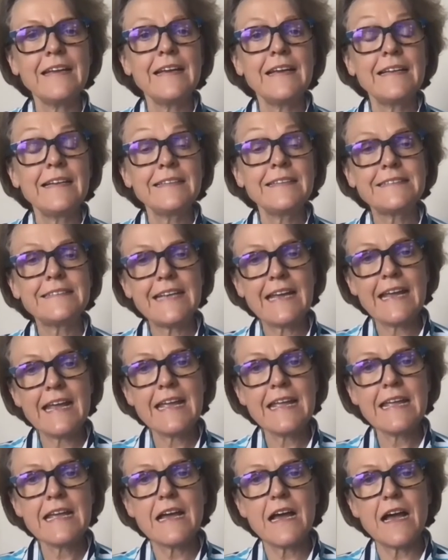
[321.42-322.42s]

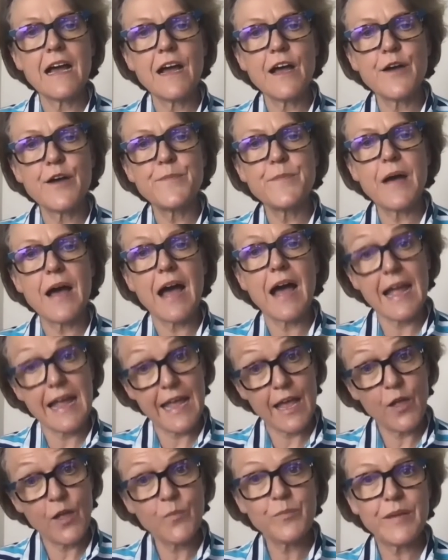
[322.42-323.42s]
Today, I
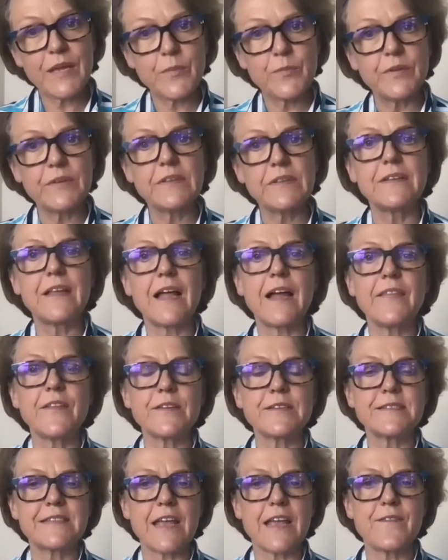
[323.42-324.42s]
help people align
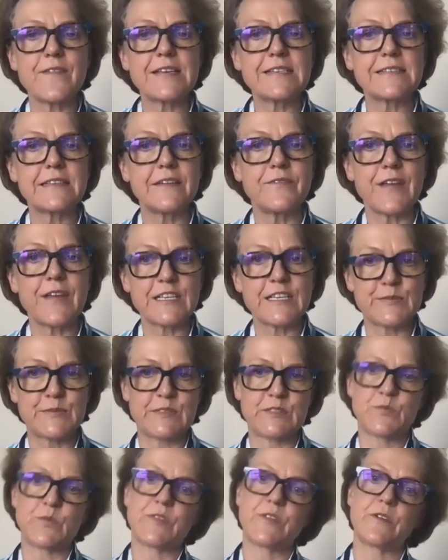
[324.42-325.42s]
their savings and
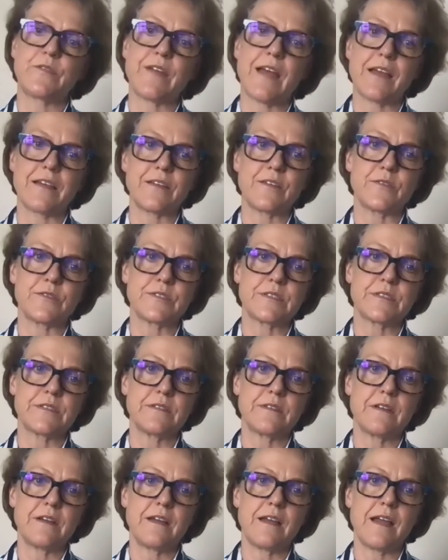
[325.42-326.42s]
investments with their values.
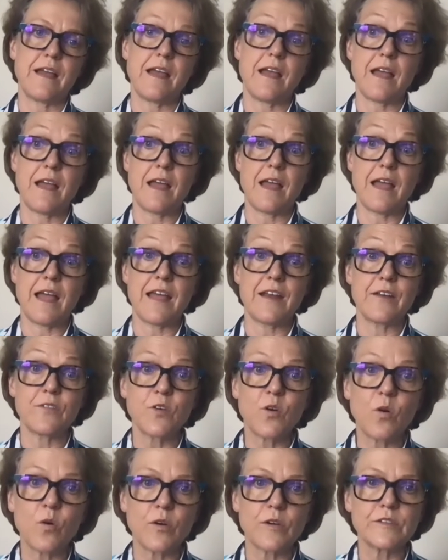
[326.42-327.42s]
And
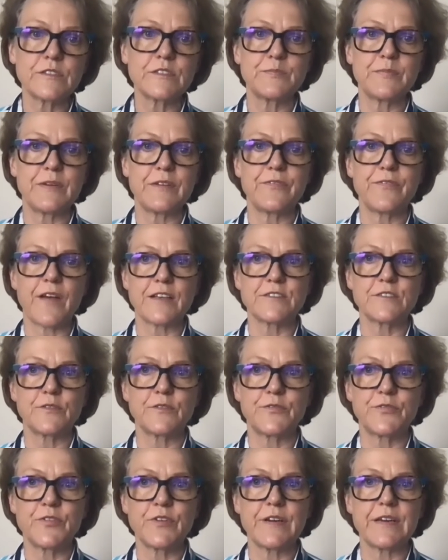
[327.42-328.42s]
of course, be
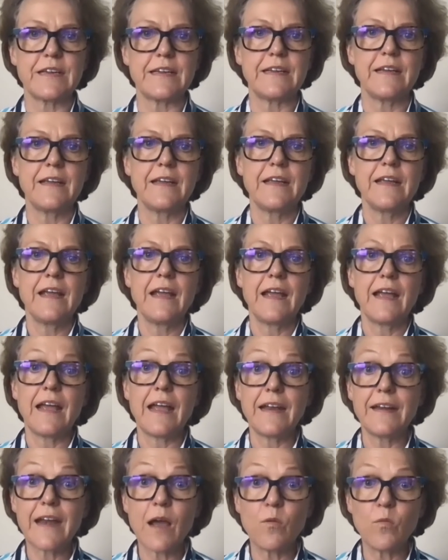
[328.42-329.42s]
fossil free
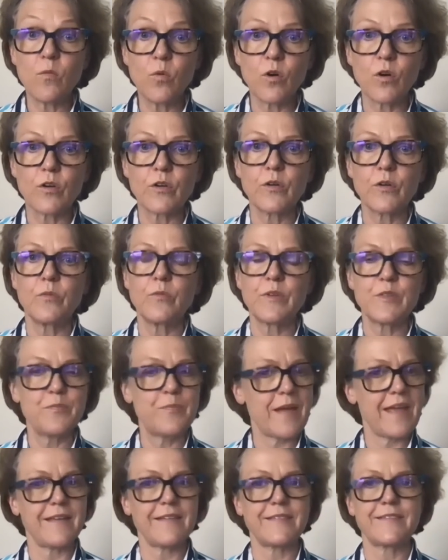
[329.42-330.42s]
and not work with
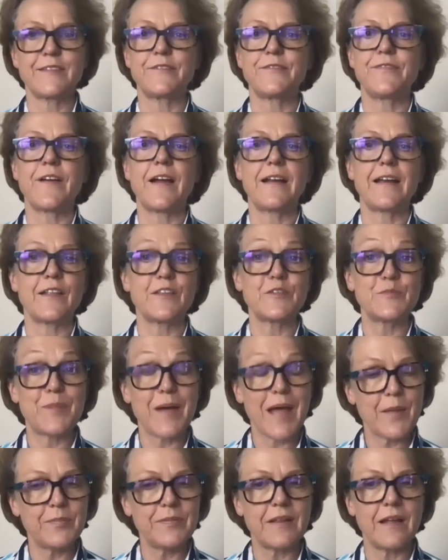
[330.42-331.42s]
banks that finance
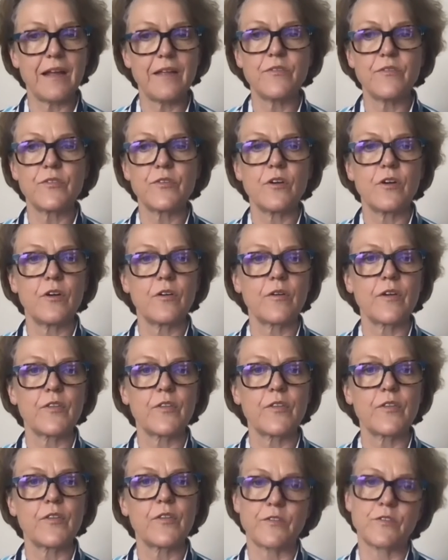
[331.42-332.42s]
pipelines or
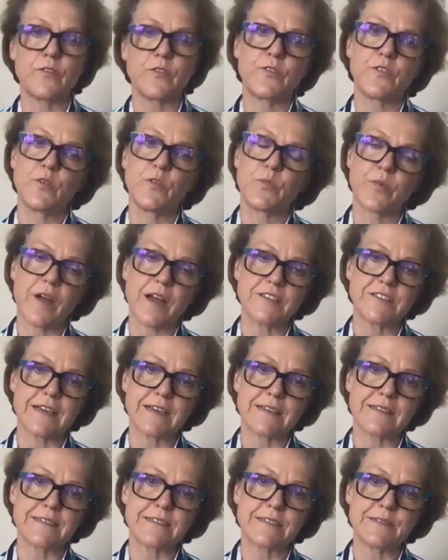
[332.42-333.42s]
other fossil fuel
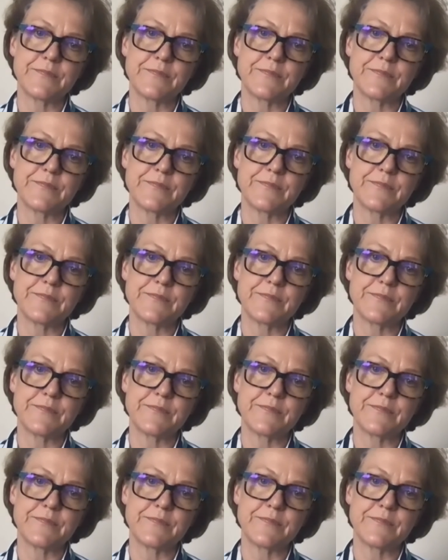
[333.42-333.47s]
projects.